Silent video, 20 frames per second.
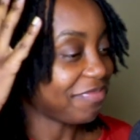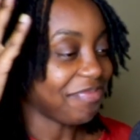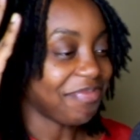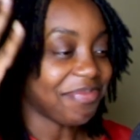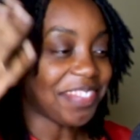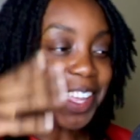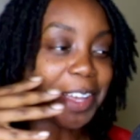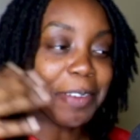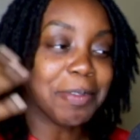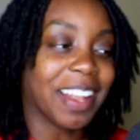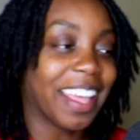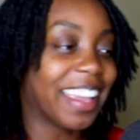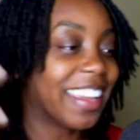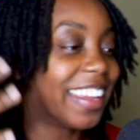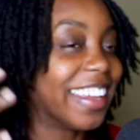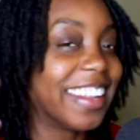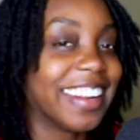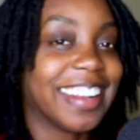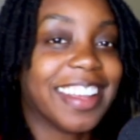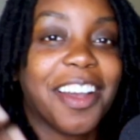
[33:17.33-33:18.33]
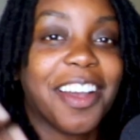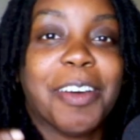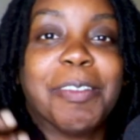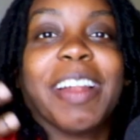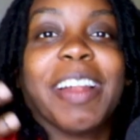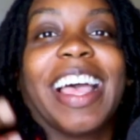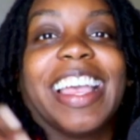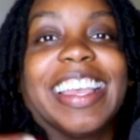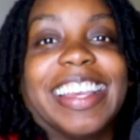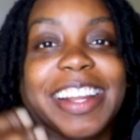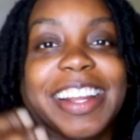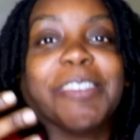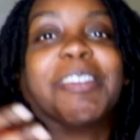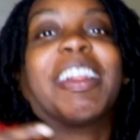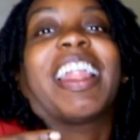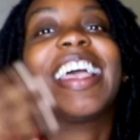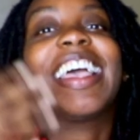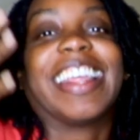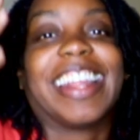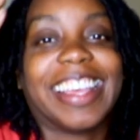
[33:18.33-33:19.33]
I'm lightheaded, y'all. I'm
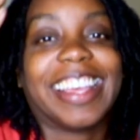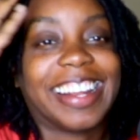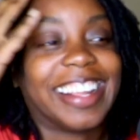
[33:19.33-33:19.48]
lightheaded.